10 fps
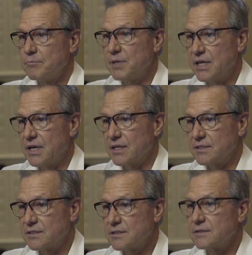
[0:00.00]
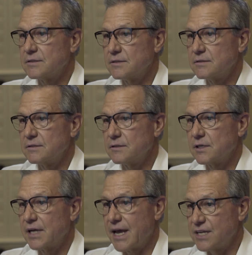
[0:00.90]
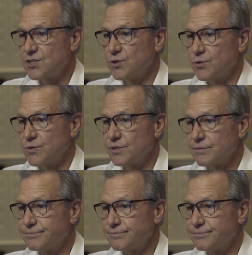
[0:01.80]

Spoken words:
peanuts, cashews,